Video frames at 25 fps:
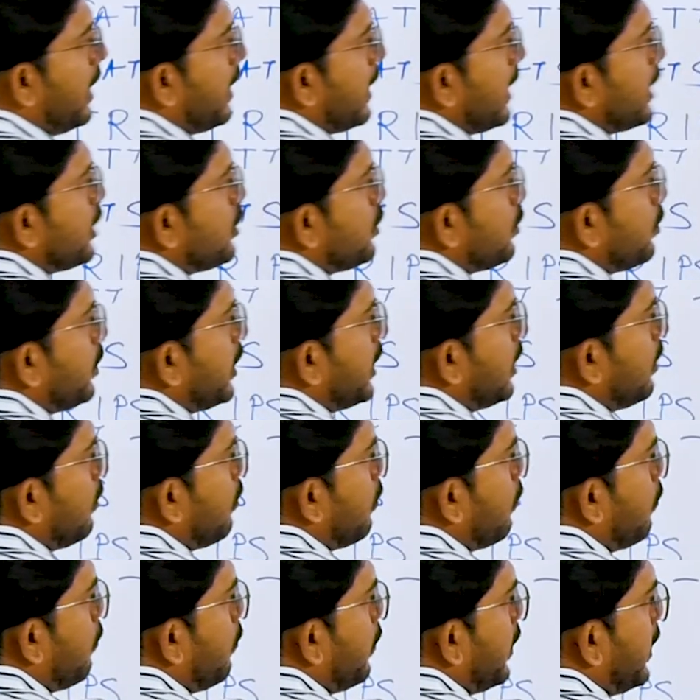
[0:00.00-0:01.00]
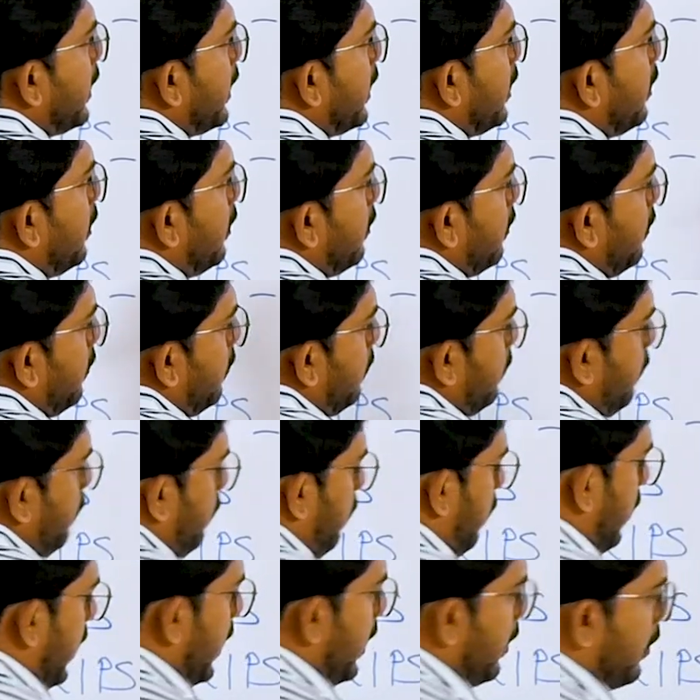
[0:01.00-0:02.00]
ensuring free and
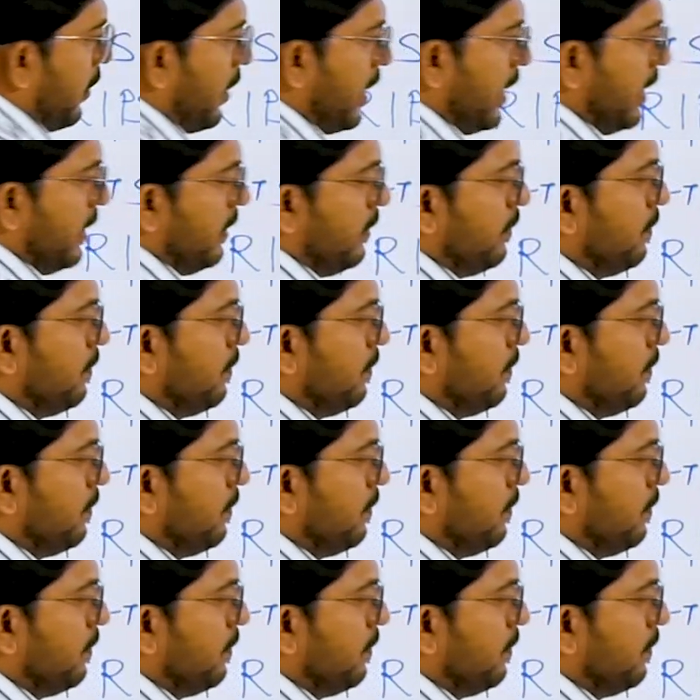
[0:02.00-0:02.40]
fair trade.